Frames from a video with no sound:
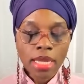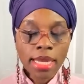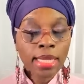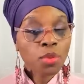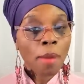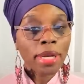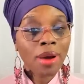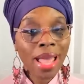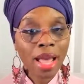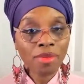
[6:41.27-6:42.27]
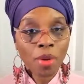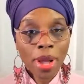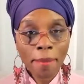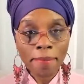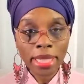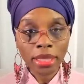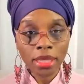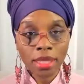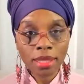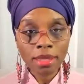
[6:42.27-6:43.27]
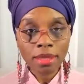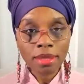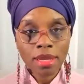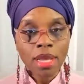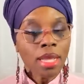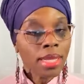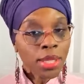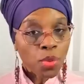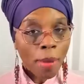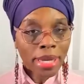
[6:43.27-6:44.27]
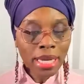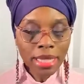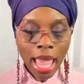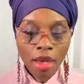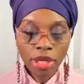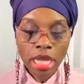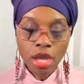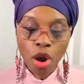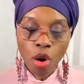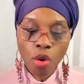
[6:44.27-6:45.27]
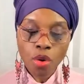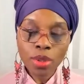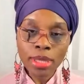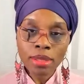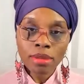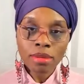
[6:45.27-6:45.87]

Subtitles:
This woman don't have no ambitions. This woman doesn't have any goals.